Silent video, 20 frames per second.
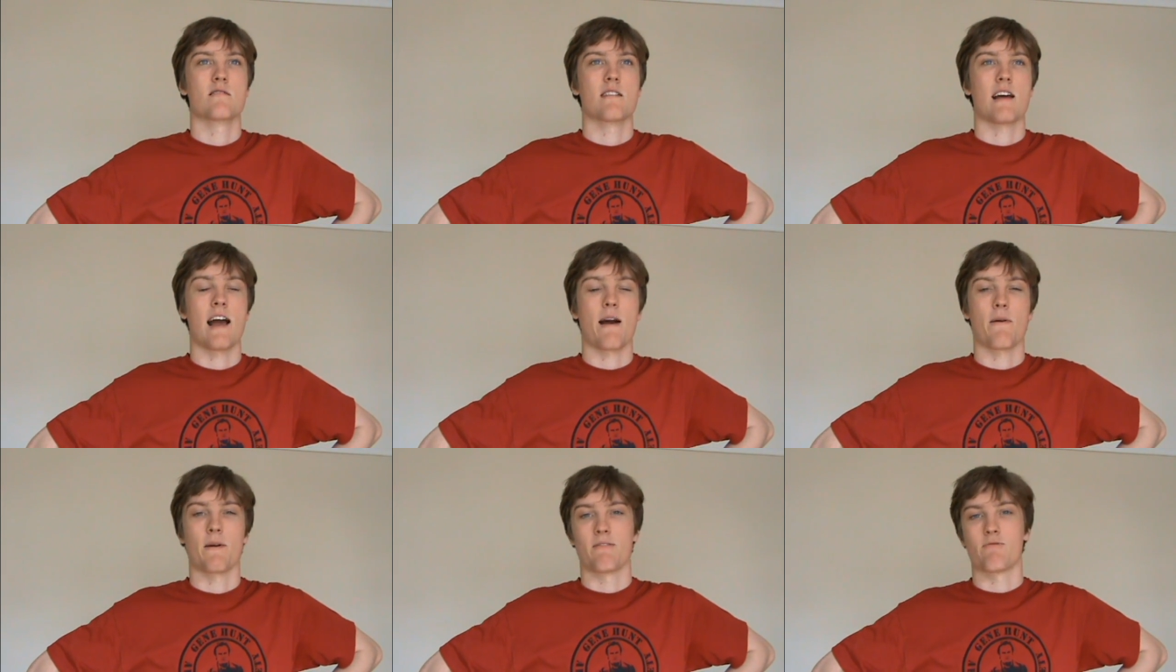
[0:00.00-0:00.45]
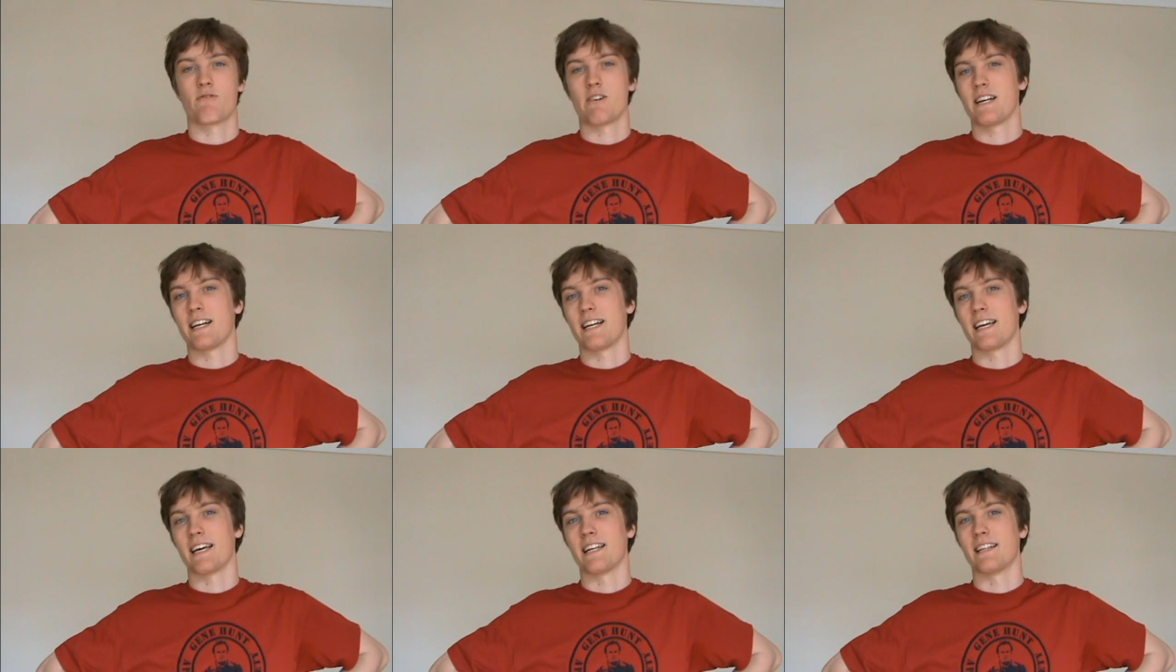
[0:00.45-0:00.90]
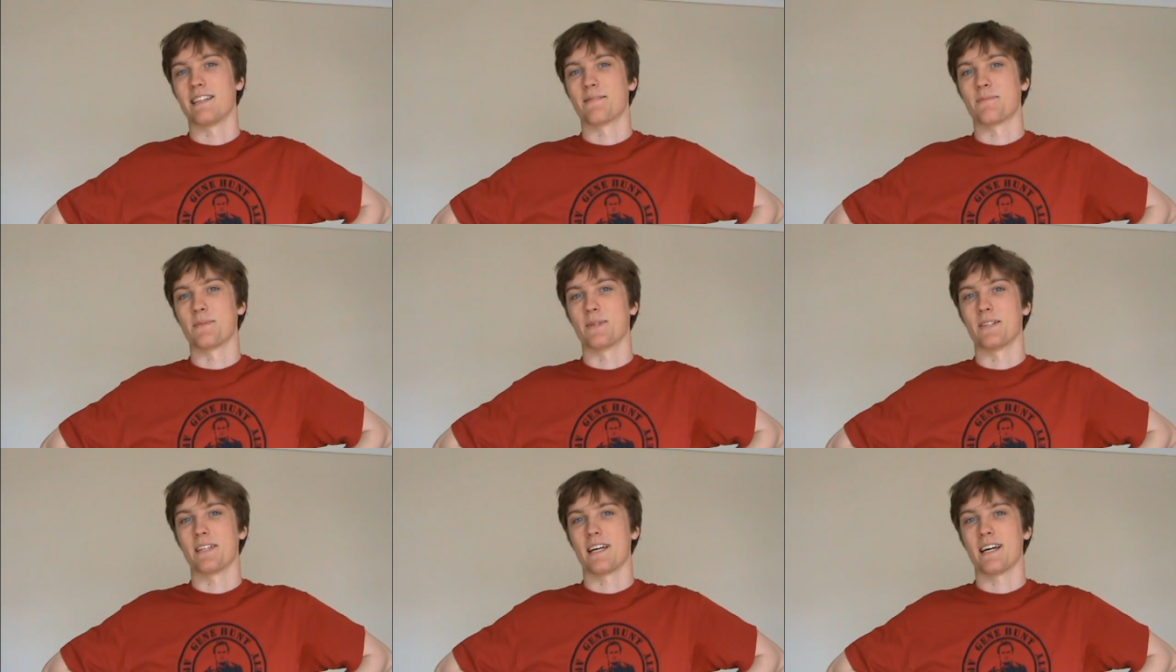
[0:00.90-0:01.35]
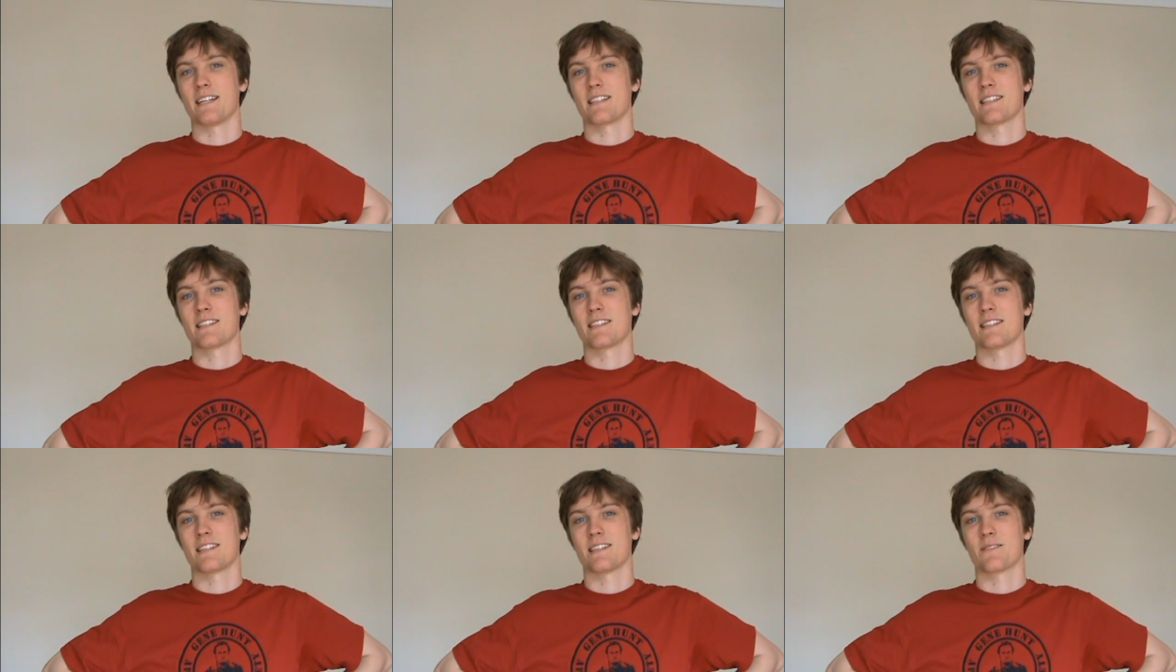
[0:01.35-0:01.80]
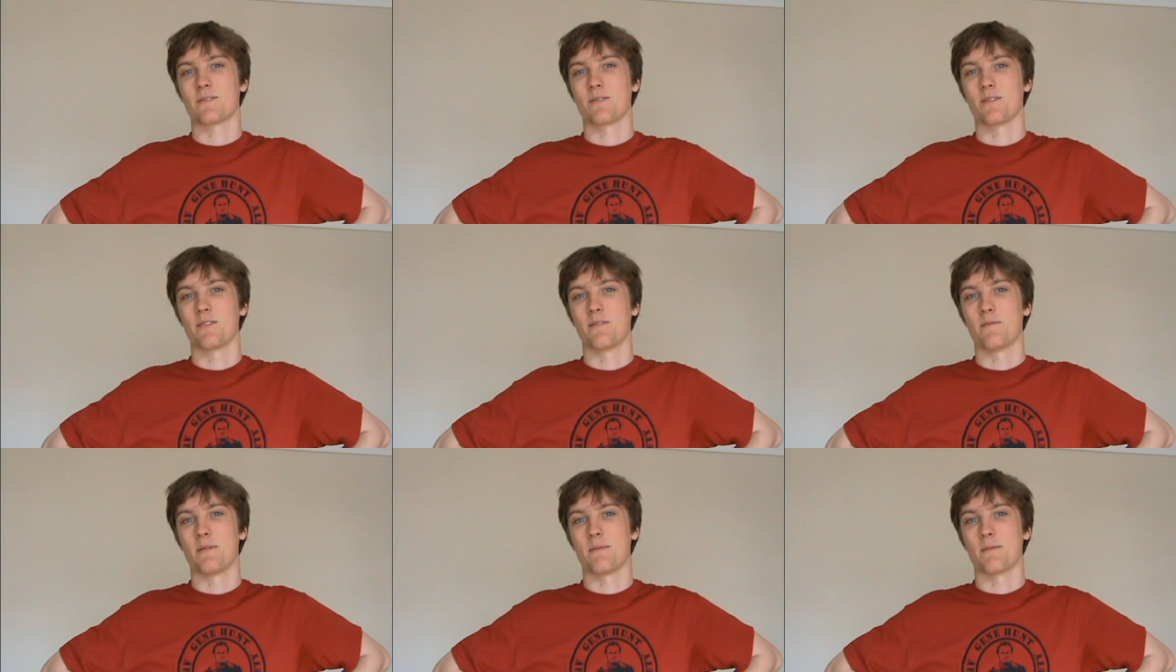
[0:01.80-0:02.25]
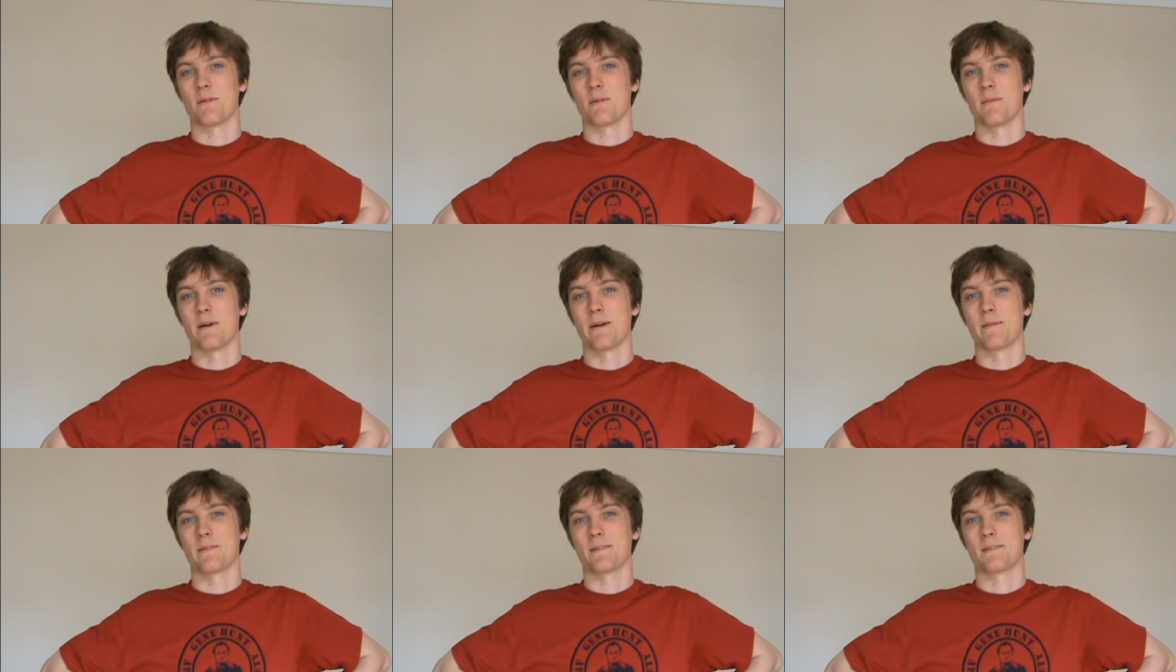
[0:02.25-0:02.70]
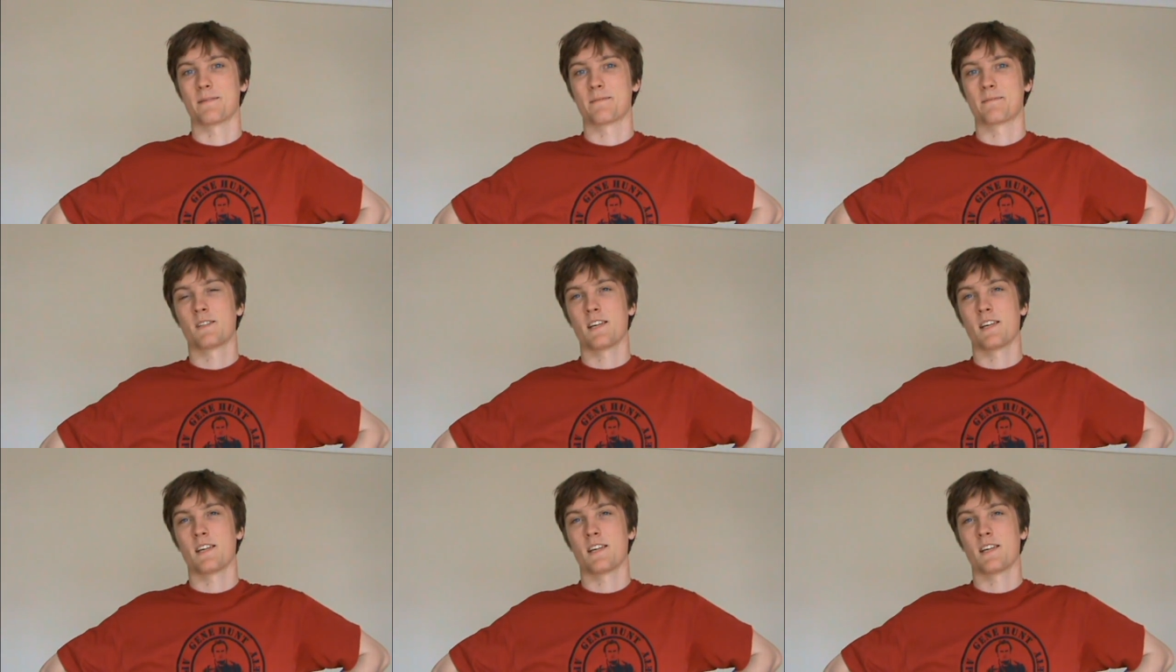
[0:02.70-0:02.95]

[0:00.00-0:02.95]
it really ends, but that's all I remember at the moment.